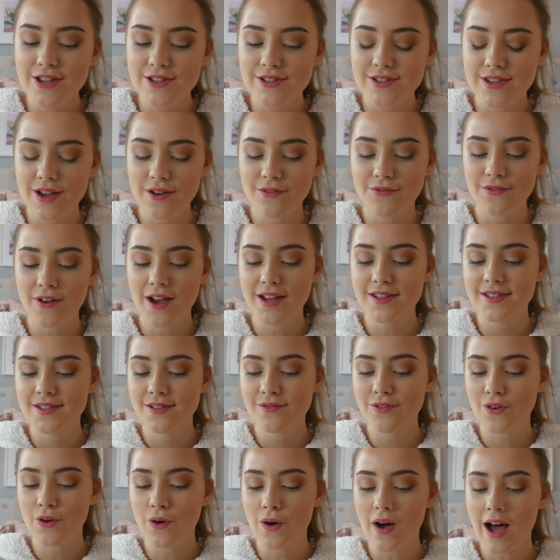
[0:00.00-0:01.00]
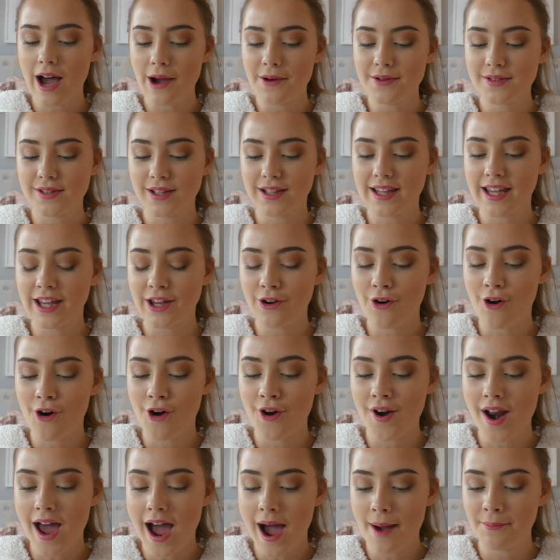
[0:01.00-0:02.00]
So first of all, I was looking
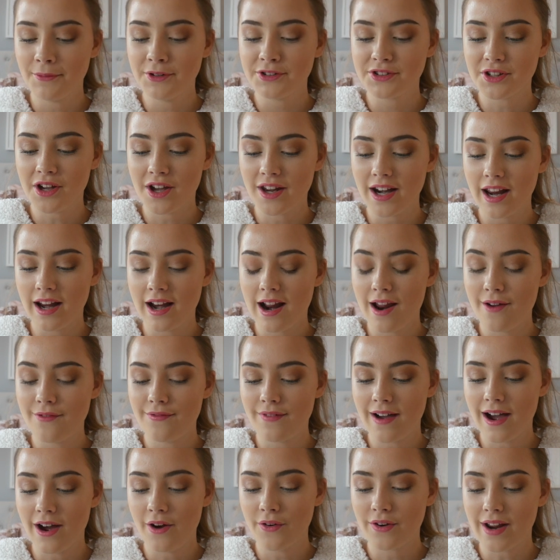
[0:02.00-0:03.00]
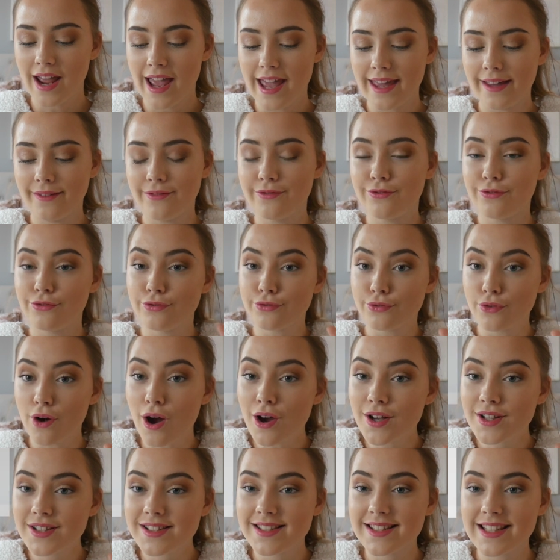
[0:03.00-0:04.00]
on Amazon and I found a
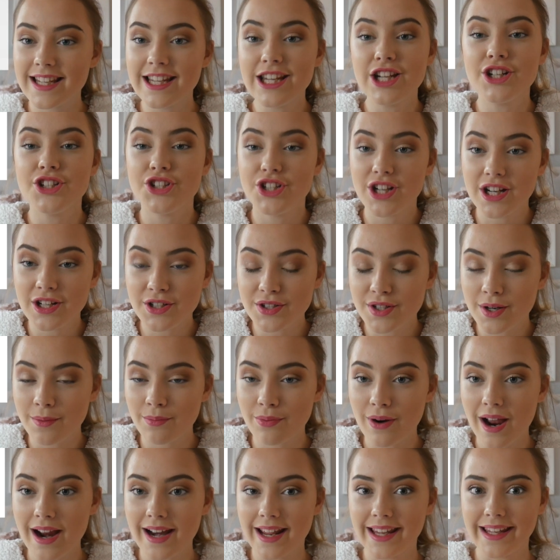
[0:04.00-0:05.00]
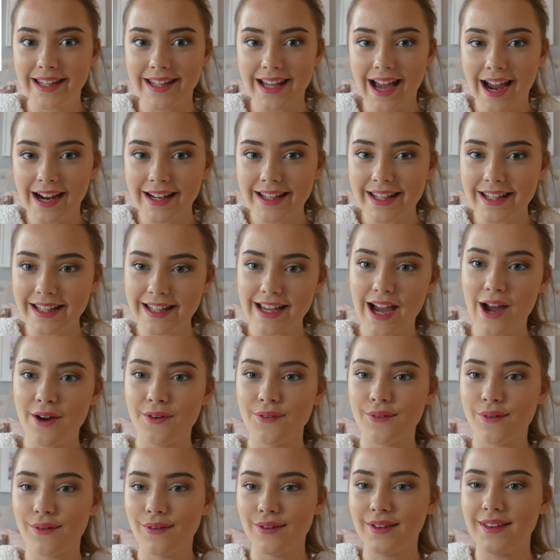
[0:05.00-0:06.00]
frosty gingerbread Yankee
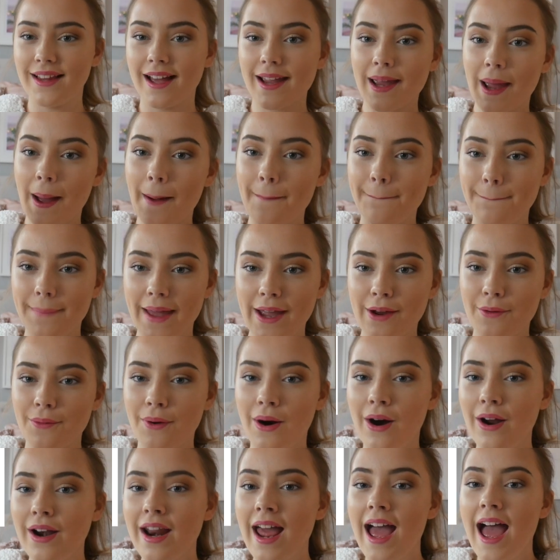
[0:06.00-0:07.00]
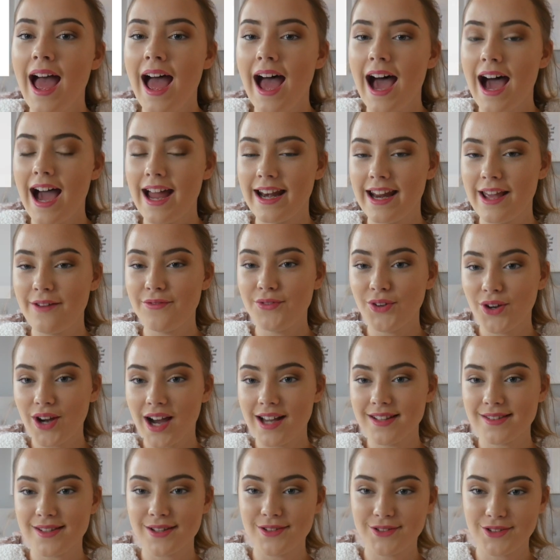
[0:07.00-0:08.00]
candle, like a big one. And if you
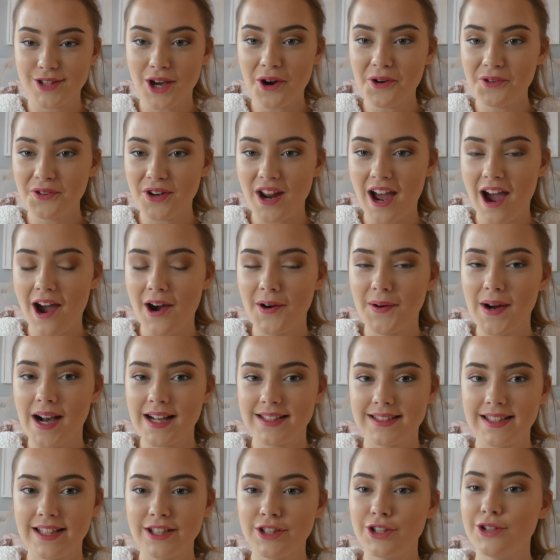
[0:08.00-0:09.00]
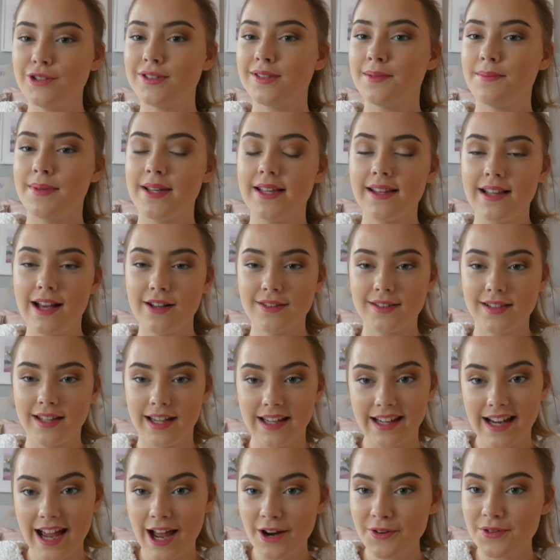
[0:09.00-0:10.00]
guys don't know, I didn't used to be allowed to
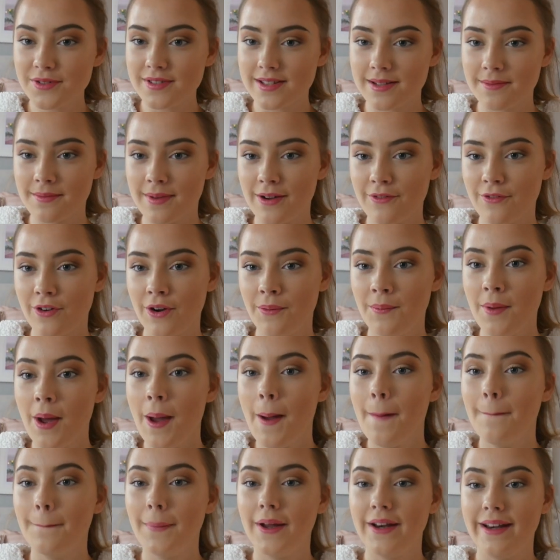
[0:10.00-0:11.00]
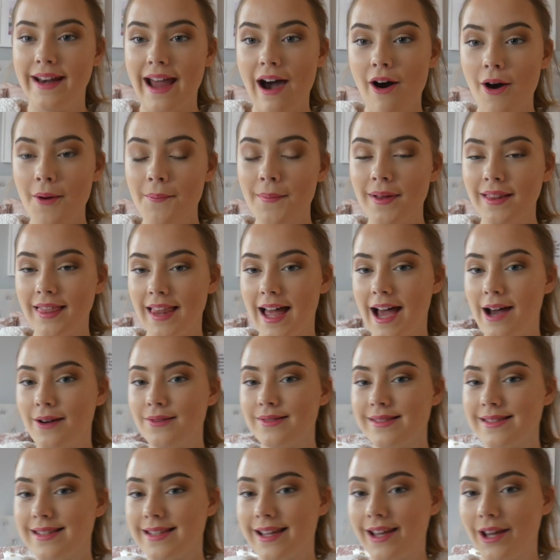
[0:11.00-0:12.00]
light candles in my room, but now I'm
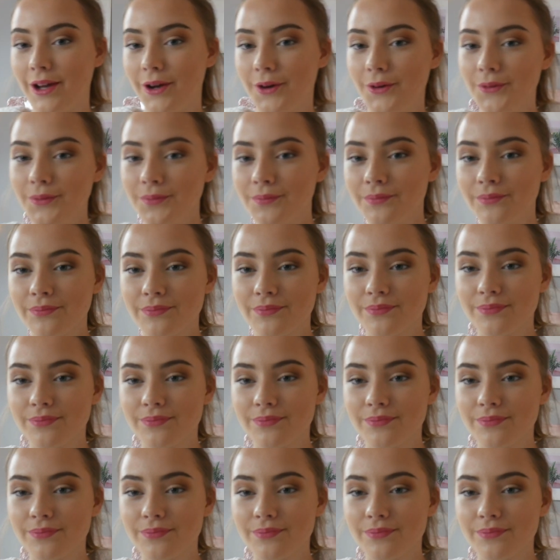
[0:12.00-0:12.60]
allowed to.